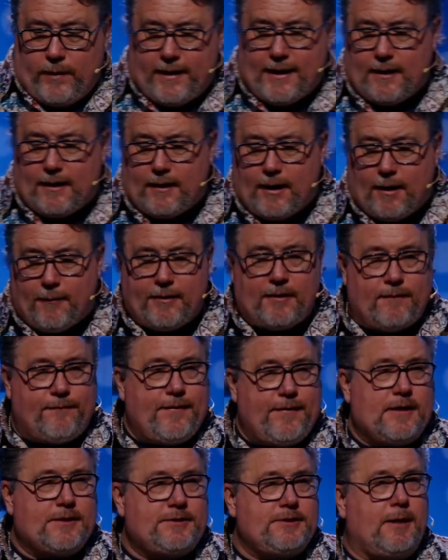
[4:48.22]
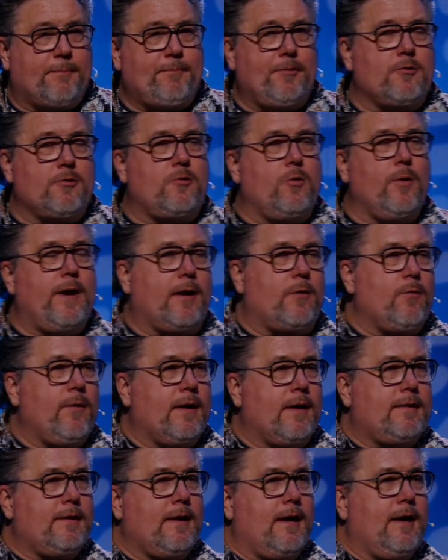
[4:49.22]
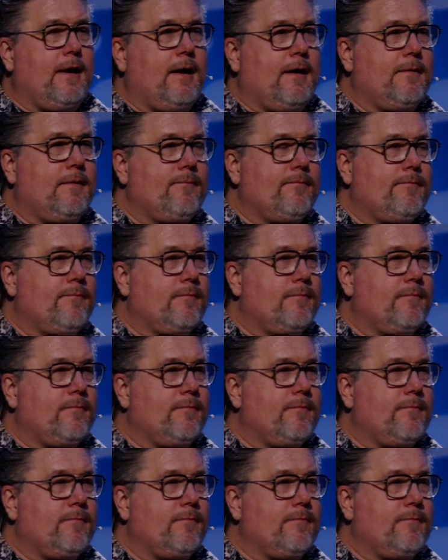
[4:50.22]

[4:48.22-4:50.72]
I'm going to finish up real quick with the